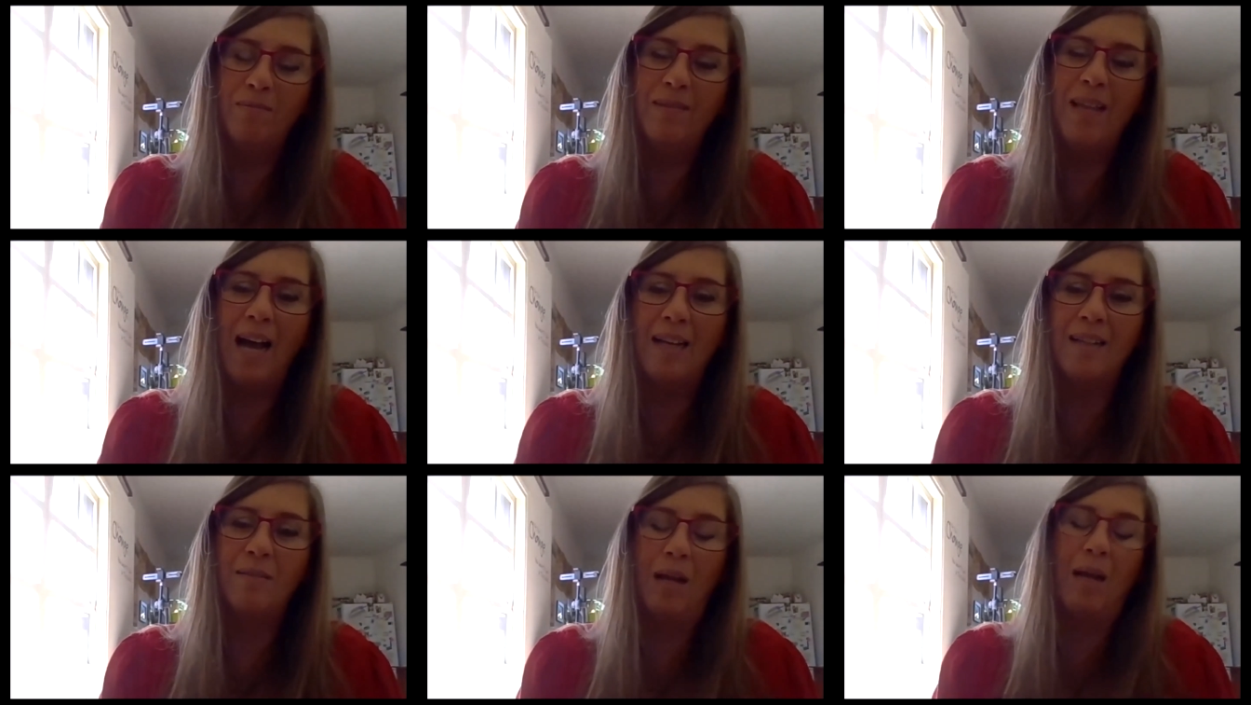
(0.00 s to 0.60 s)

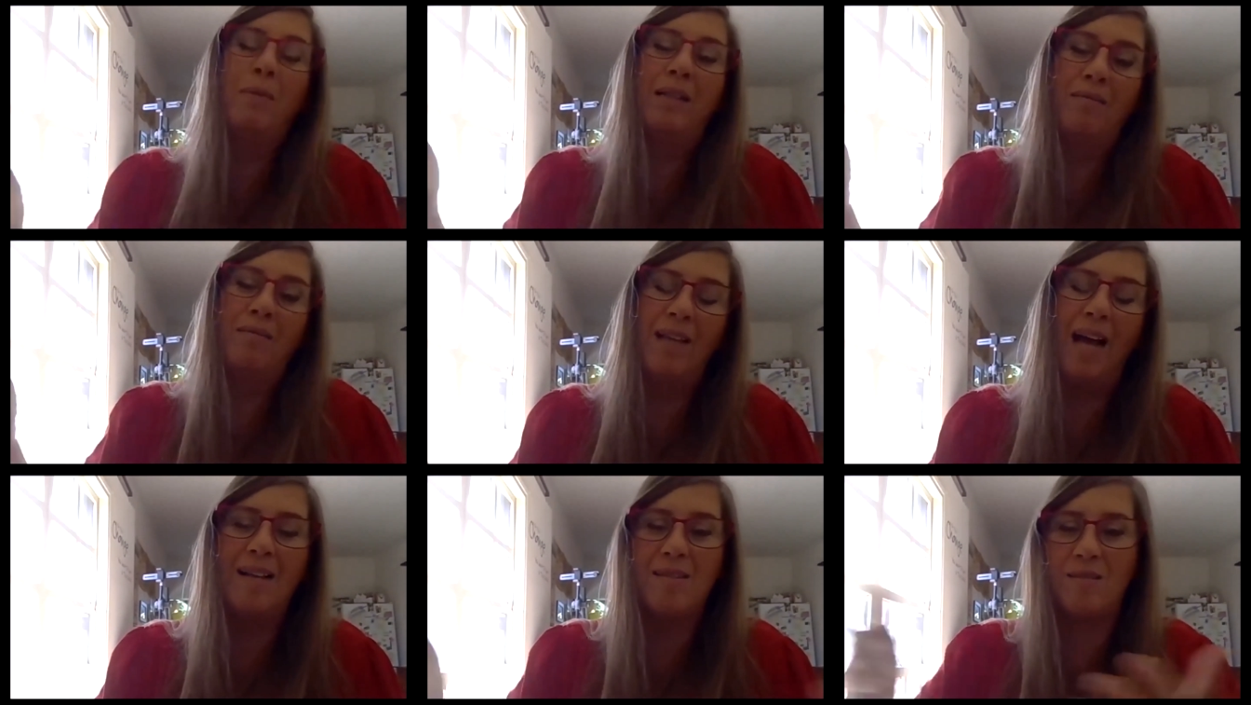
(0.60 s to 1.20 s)

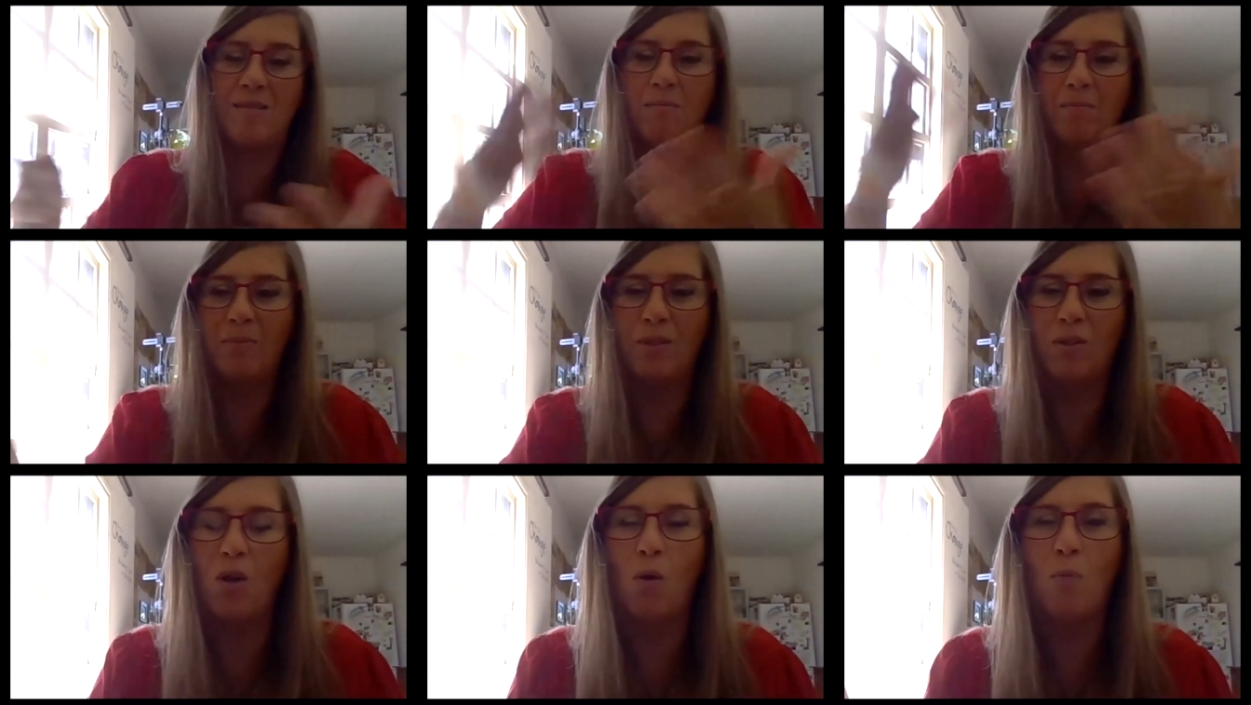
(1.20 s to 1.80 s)
does,
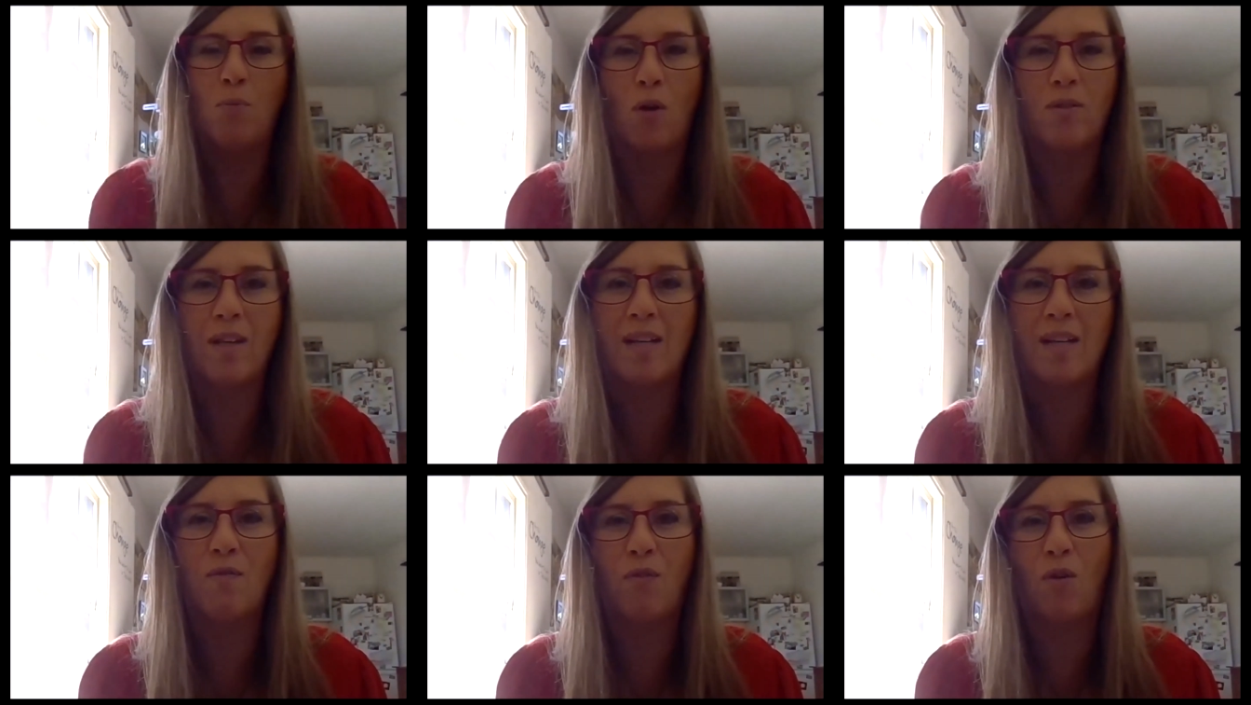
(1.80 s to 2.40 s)
you know,
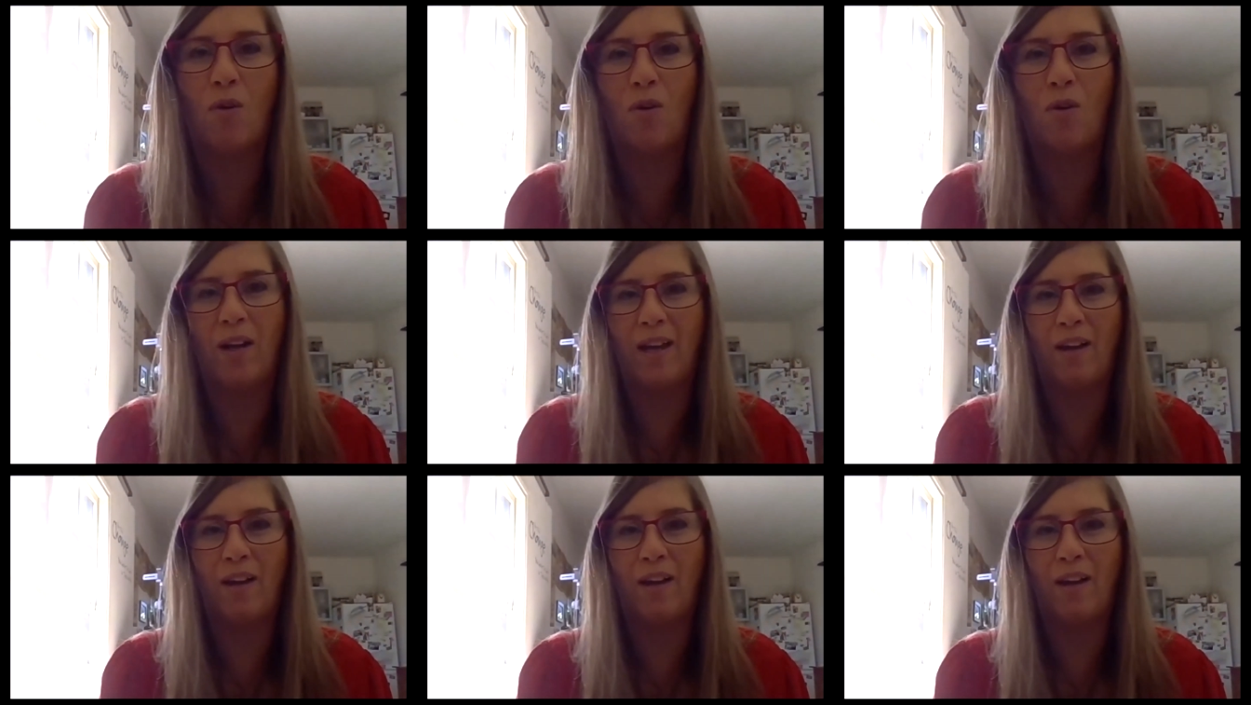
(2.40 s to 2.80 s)
broadcast for